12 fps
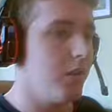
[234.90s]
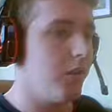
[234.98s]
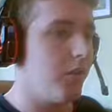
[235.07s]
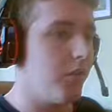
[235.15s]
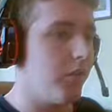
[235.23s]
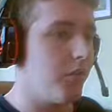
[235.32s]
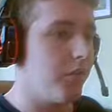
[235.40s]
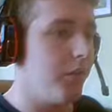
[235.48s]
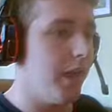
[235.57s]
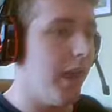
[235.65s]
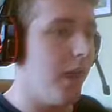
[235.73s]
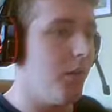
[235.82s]
Is it
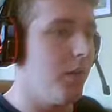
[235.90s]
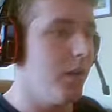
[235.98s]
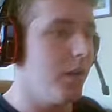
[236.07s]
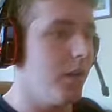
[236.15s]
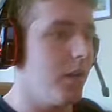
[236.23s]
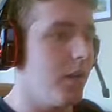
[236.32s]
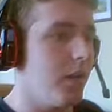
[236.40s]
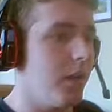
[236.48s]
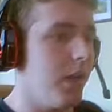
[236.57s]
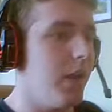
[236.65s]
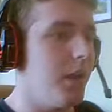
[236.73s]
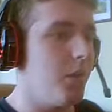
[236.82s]
different now?
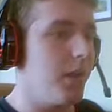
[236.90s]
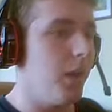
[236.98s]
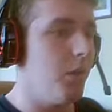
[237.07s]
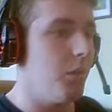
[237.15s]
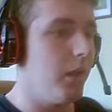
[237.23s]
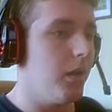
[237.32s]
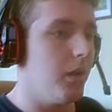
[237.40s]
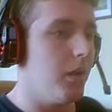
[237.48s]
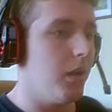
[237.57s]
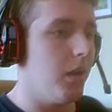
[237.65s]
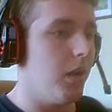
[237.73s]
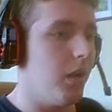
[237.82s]
Here we go, wait,
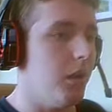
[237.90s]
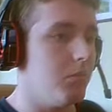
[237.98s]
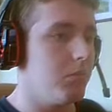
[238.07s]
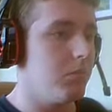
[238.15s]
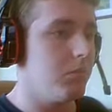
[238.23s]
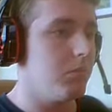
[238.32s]
uh, oh.